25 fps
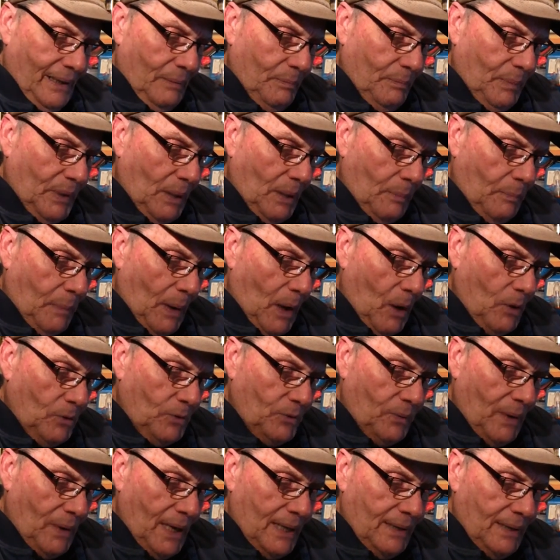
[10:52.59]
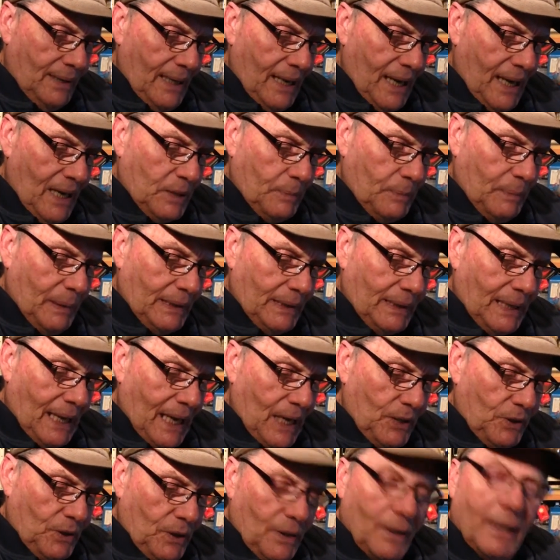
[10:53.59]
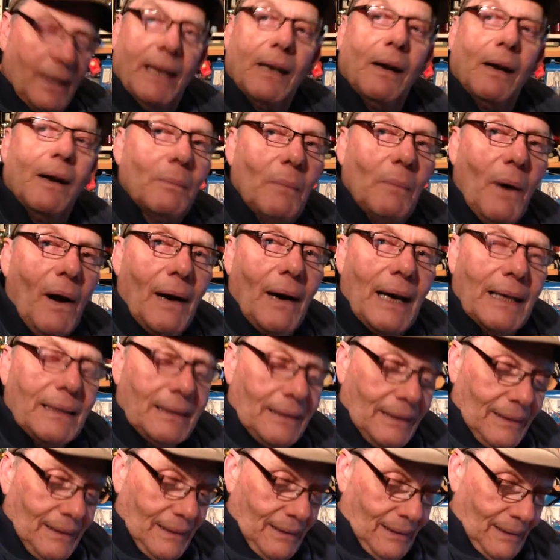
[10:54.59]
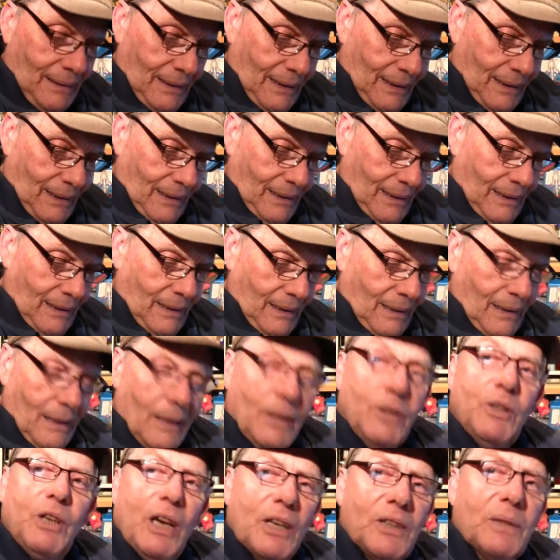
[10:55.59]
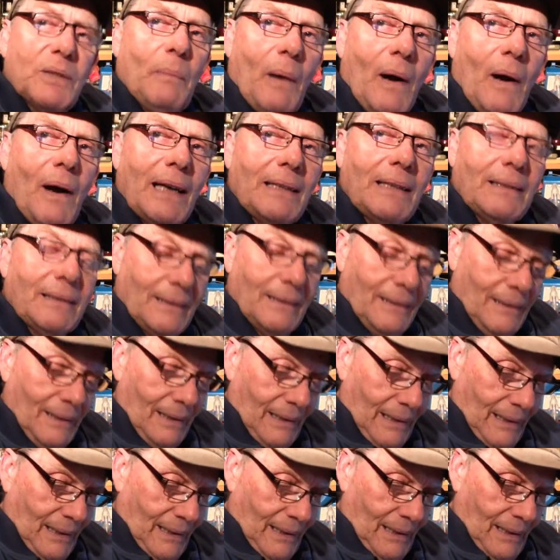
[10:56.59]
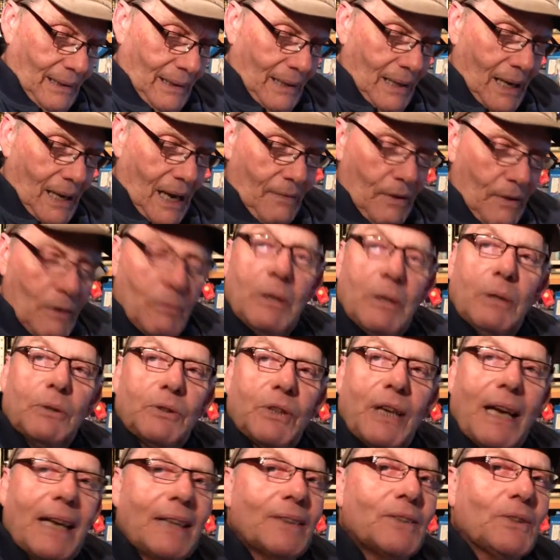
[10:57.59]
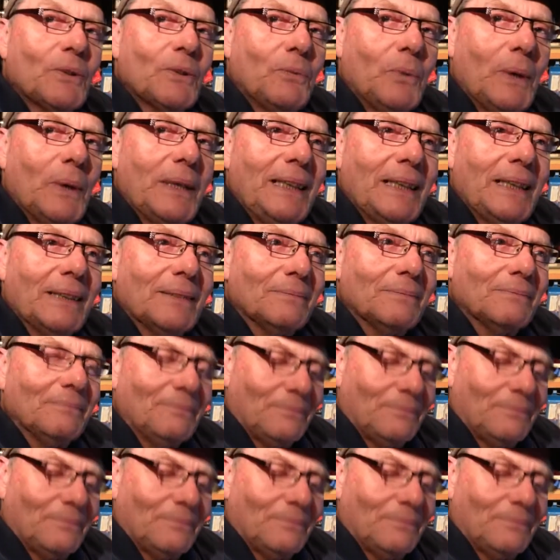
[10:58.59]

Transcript: but a pulse-raising expectation that I might, just might, have a real chance of winning.